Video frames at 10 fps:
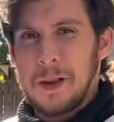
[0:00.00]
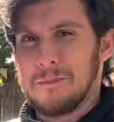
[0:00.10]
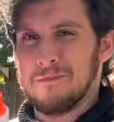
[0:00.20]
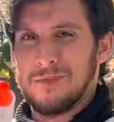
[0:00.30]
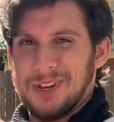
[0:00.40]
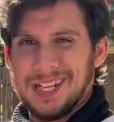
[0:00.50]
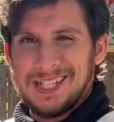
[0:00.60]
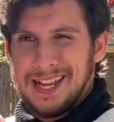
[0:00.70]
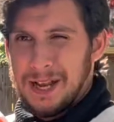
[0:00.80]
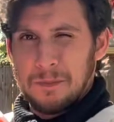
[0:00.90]
Bringing
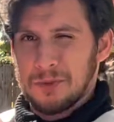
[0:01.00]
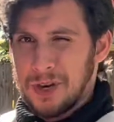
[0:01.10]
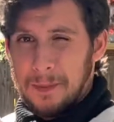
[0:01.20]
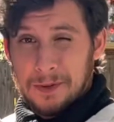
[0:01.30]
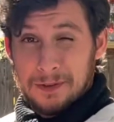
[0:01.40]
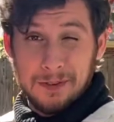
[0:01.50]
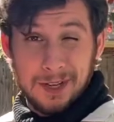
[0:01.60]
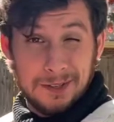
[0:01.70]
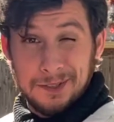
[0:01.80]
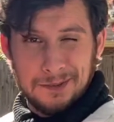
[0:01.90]
down property
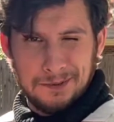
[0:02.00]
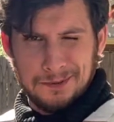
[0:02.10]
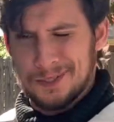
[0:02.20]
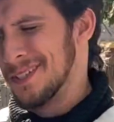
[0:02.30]
values.